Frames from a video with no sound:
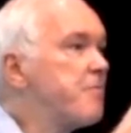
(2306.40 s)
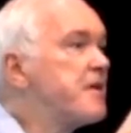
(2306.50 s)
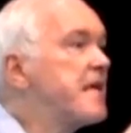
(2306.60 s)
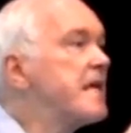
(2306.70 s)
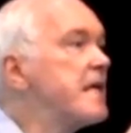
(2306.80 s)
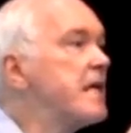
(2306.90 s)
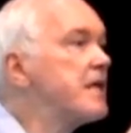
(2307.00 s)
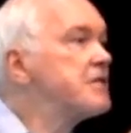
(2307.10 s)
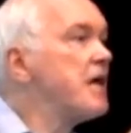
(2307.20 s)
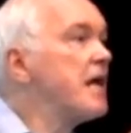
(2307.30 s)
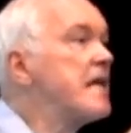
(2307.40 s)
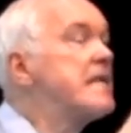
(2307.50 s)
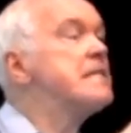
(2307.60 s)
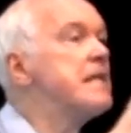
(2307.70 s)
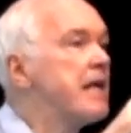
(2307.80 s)
the beginning is
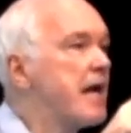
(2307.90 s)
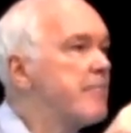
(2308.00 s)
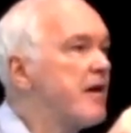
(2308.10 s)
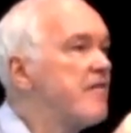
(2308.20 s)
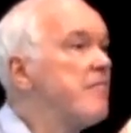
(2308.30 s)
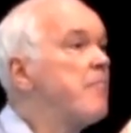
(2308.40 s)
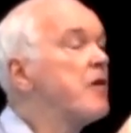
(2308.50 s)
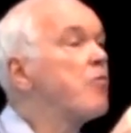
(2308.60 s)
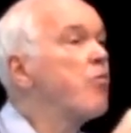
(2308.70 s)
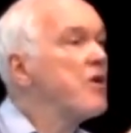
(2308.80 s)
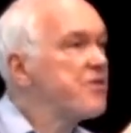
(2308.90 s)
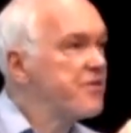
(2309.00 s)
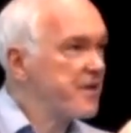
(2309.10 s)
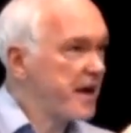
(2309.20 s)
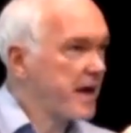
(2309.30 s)
not in the name of, but
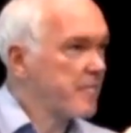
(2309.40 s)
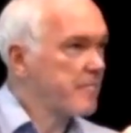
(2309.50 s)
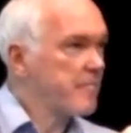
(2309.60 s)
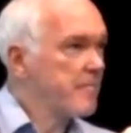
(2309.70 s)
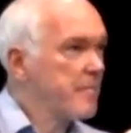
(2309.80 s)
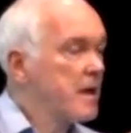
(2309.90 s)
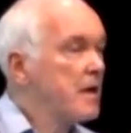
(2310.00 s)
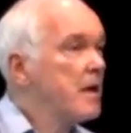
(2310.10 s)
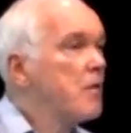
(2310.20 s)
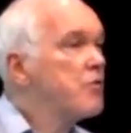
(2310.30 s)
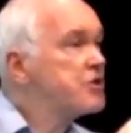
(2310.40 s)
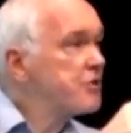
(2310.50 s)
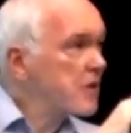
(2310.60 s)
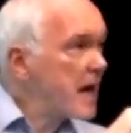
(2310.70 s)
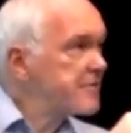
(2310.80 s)
with the name,
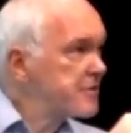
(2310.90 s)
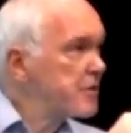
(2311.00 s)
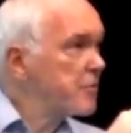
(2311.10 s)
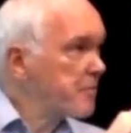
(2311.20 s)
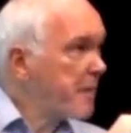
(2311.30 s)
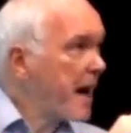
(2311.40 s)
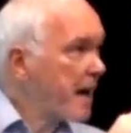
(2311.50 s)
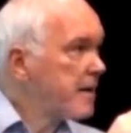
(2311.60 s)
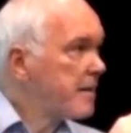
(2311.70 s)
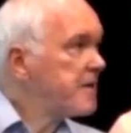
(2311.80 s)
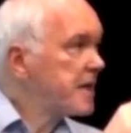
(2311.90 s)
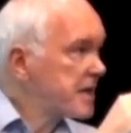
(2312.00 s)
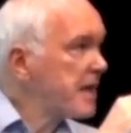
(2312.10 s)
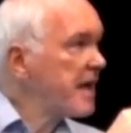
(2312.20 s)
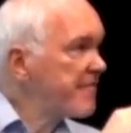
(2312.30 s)
which you're allowed to do with that. I mean,
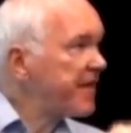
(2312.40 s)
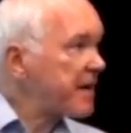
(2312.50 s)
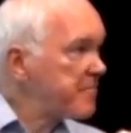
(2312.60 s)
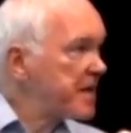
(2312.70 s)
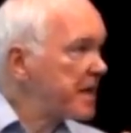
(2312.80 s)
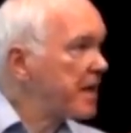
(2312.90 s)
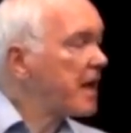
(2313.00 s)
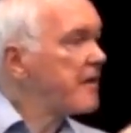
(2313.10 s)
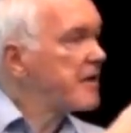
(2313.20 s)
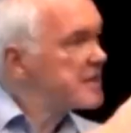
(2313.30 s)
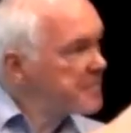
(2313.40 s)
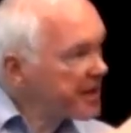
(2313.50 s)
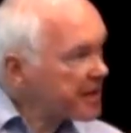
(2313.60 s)
it can have that meaning as